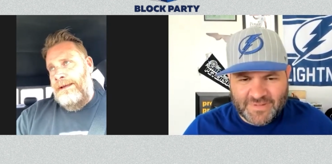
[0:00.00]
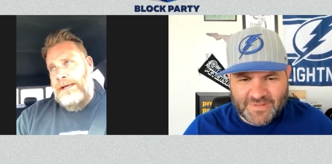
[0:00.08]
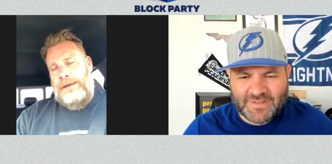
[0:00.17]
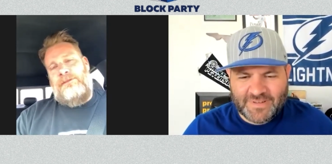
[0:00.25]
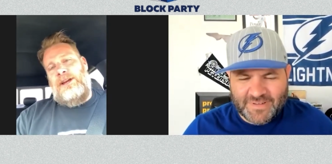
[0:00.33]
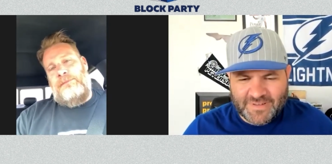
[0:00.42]

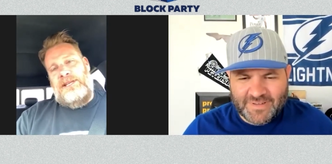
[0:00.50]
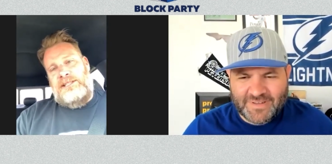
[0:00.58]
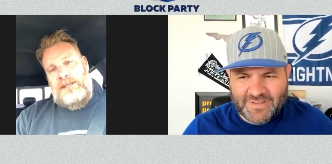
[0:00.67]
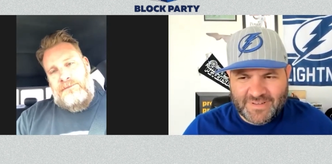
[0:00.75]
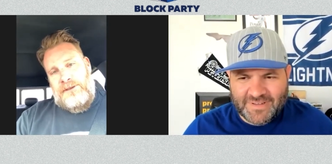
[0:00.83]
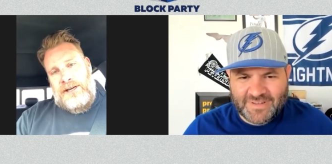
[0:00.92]
Speaker 1: If I
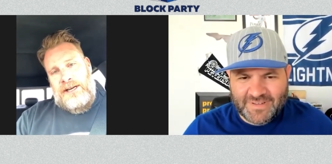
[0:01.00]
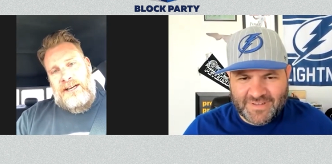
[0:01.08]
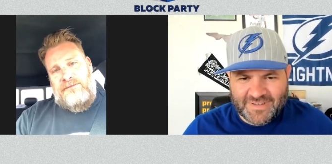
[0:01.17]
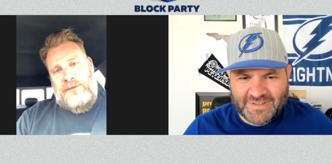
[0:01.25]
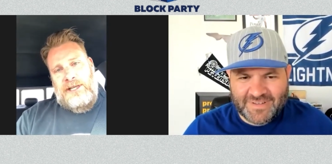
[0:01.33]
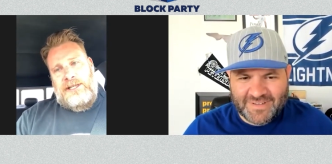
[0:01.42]
mess up for
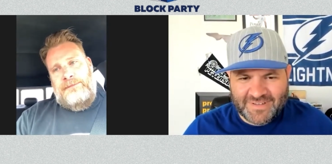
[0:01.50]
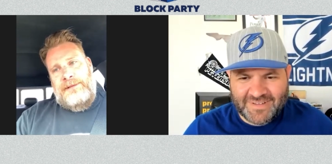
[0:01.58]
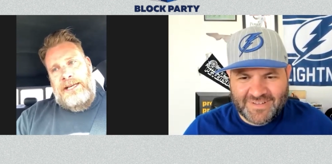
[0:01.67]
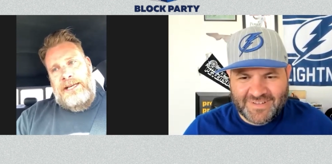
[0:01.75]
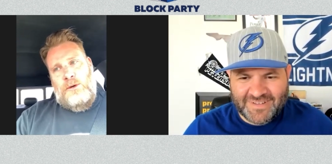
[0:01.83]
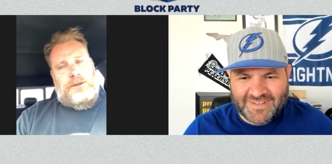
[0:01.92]
Garth Brooks,
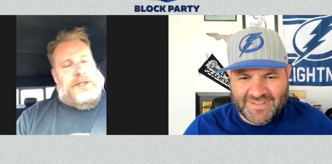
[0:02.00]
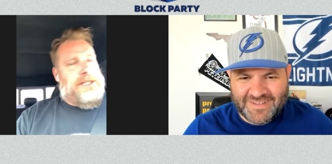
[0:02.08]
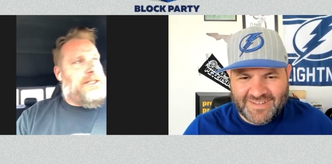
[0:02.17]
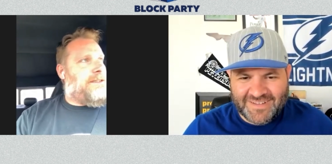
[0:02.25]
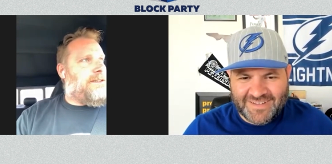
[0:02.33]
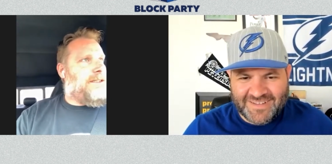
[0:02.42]
man, oh,
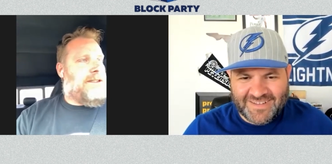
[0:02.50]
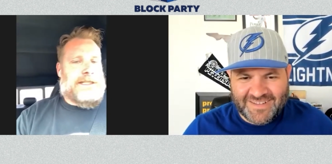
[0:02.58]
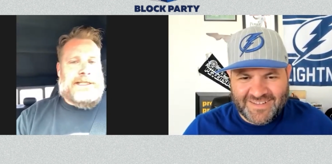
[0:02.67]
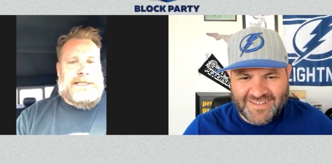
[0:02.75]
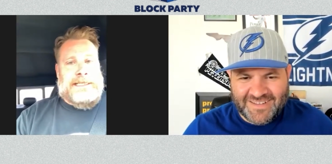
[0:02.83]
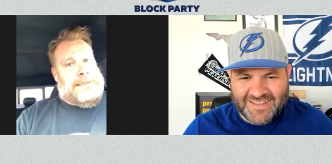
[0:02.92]
geez, you know,
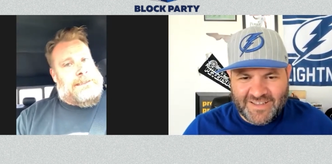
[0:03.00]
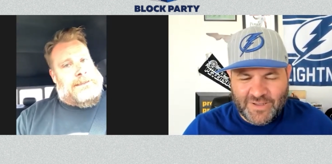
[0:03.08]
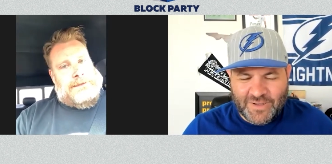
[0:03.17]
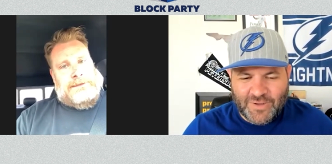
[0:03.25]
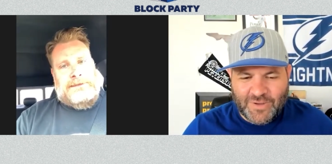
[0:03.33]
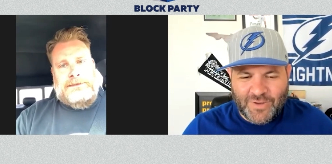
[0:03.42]
that guy's
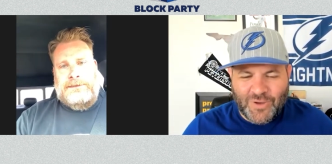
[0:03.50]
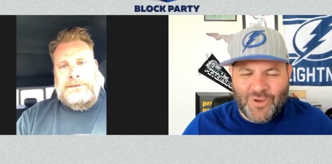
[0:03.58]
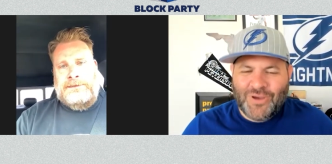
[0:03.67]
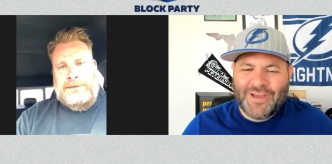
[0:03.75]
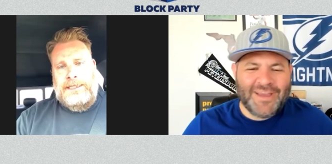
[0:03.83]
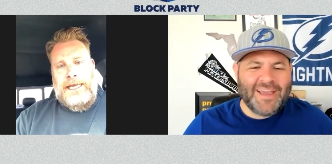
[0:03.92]

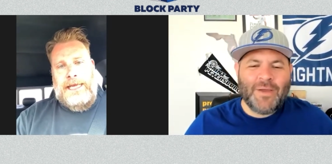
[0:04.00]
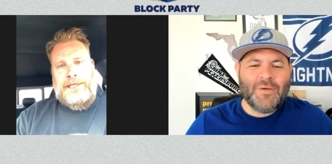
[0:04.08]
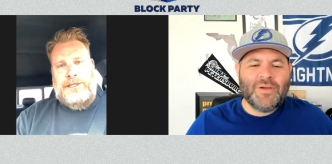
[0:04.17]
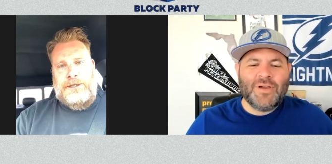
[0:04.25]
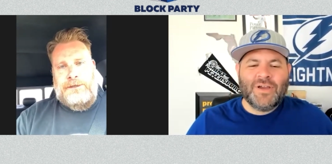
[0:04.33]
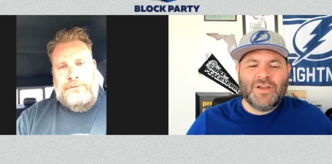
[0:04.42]
a
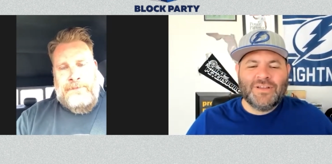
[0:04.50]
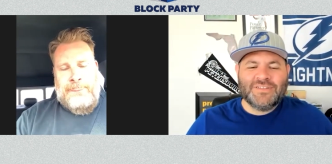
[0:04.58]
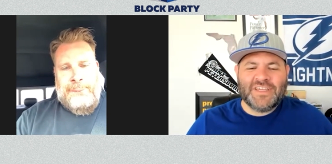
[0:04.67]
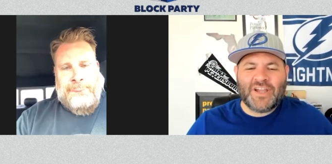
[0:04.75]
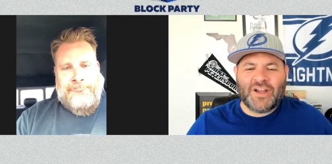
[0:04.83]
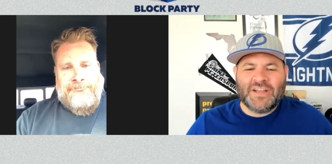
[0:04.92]
legend.
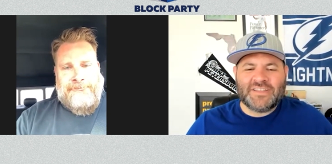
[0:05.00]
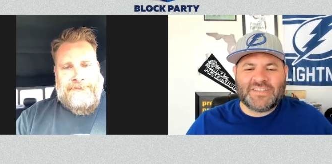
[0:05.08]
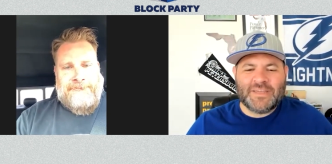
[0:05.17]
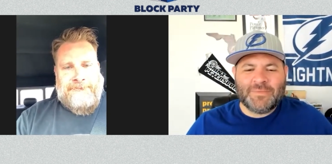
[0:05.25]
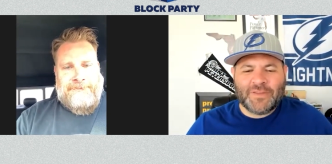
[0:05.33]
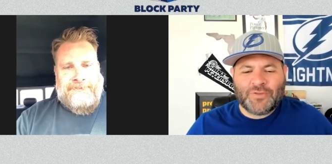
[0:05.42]
Speaker 2: Dinger, it
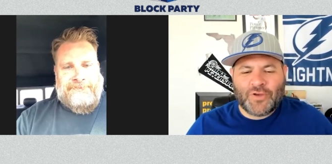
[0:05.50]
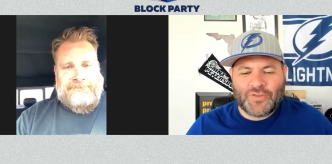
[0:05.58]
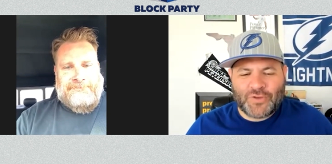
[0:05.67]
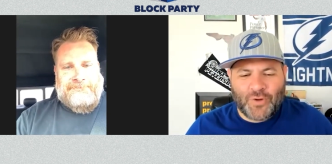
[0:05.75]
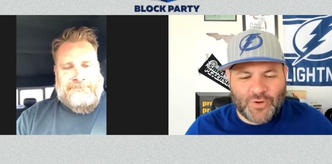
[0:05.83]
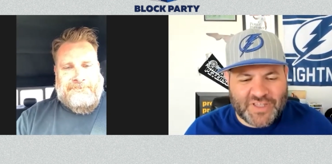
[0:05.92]
seemed like throughout
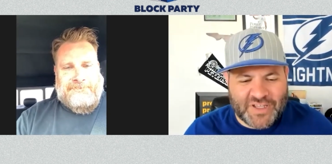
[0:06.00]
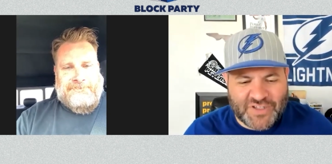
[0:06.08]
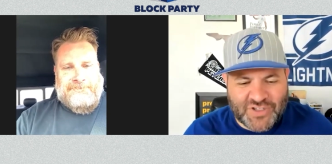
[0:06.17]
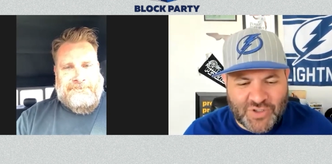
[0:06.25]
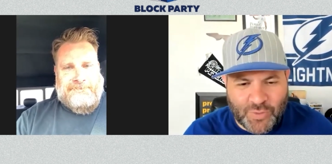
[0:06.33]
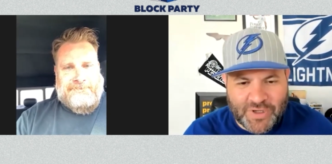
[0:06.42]
the course of that
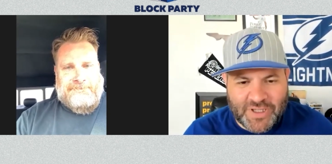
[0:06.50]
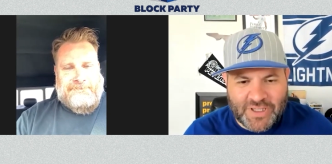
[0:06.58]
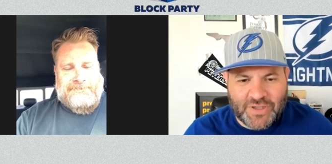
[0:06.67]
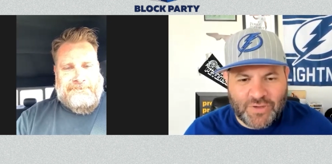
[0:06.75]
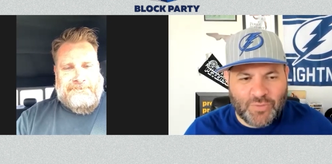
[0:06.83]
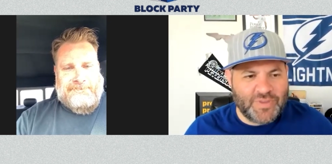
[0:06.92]

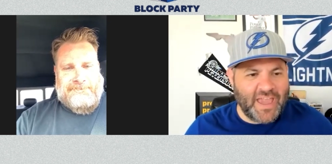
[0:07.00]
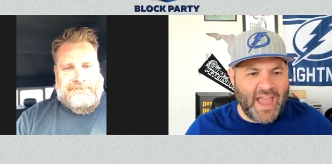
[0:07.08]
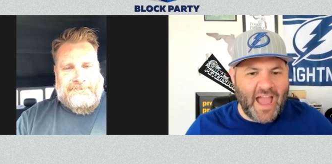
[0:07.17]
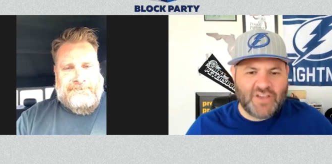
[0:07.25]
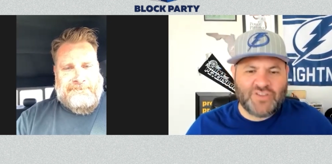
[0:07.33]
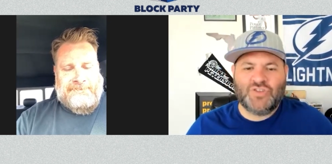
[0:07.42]
story, they
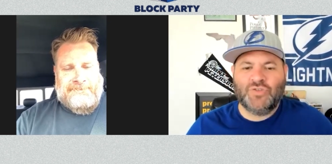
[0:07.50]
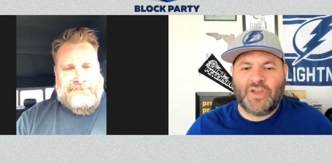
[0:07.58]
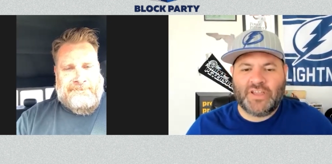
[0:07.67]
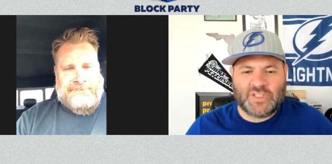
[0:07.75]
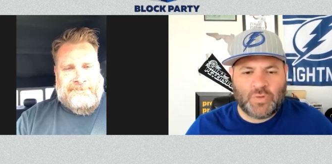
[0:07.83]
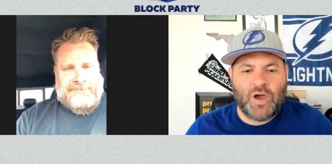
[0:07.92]
asked you
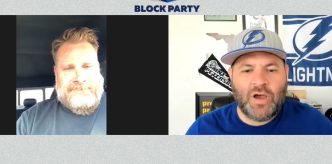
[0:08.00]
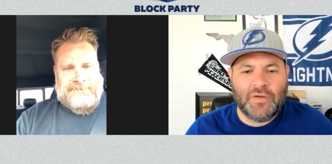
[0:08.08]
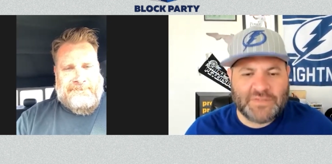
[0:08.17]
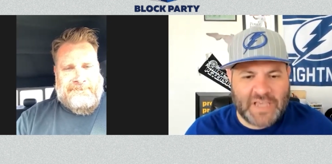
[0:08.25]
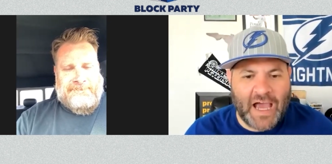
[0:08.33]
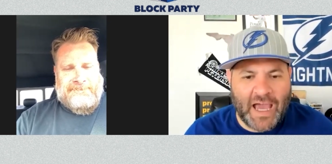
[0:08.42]
like
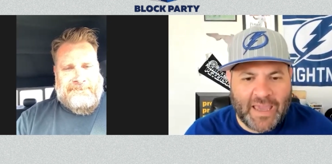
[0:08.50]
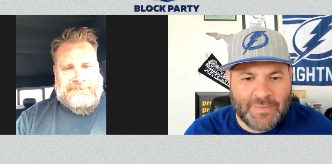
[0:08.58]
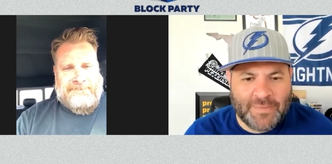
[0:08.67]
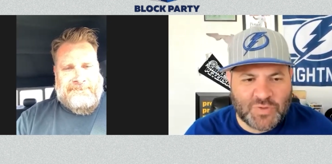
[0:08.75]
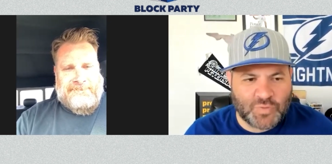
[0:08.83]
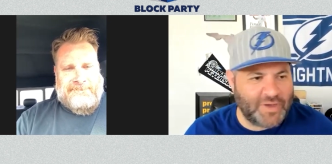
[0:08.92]
12
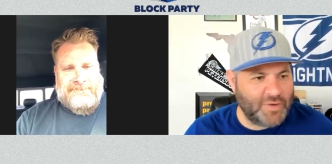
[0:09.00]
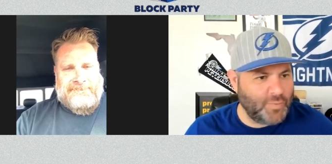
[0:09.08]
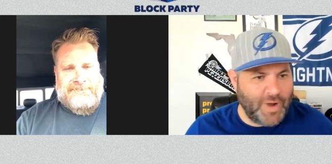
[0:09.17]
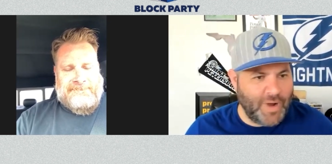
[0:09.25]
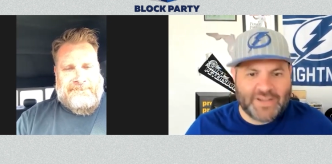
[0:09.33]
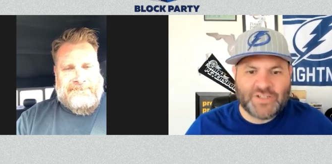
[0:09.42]
times, like
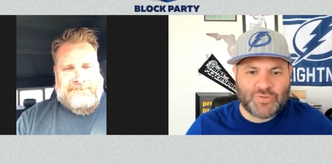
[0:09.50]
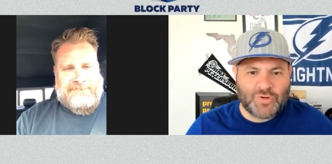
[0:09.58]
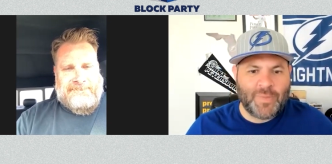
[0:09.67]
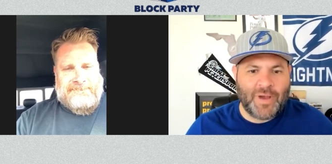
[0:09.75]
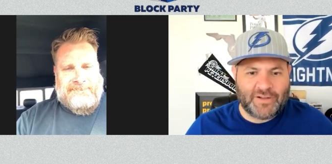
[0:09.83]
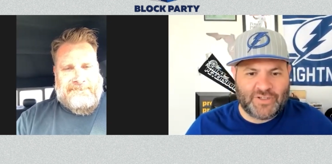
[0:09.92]
right as you were
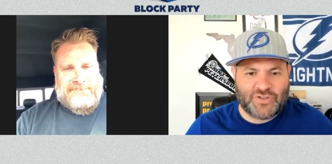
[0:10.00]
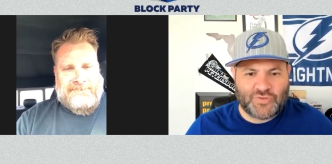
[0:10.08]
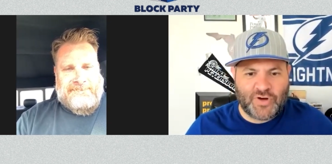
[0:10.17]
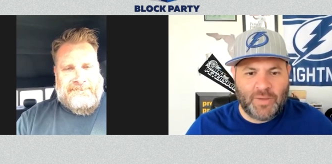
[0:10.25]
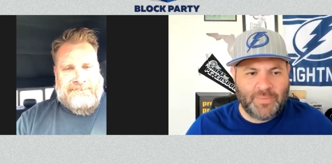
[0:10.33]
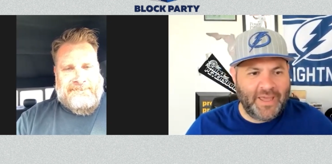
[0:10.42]
about to
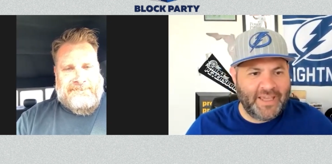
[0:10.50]
drum,